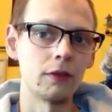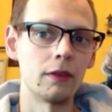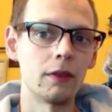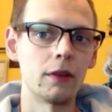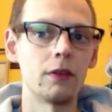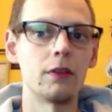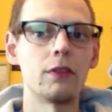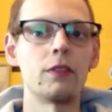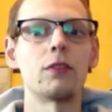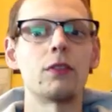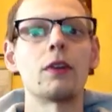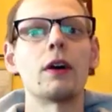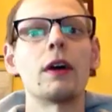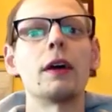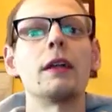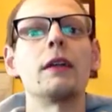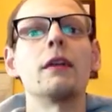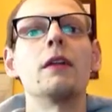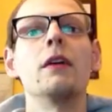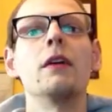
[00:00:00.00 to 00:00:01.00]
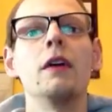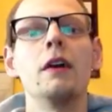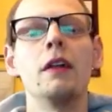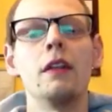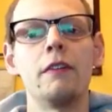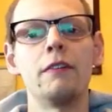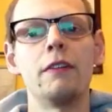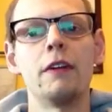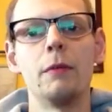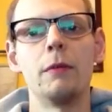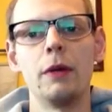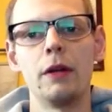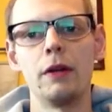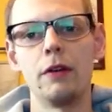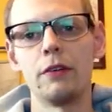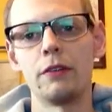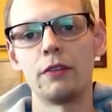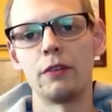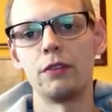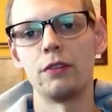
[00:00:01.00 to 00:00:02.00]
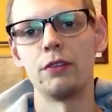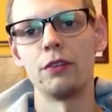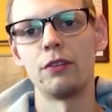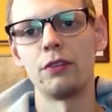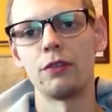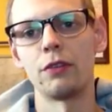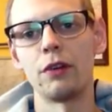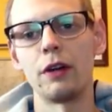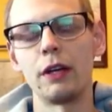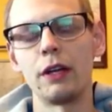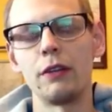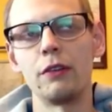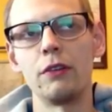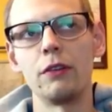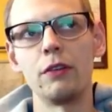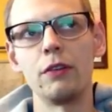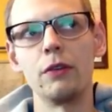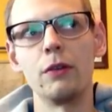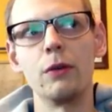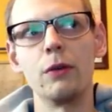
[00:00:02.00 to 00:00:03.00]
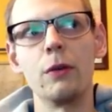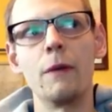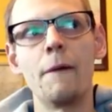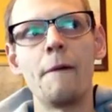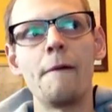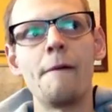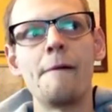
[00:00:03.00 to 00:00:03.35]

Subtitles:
The fundamentalists are just trying to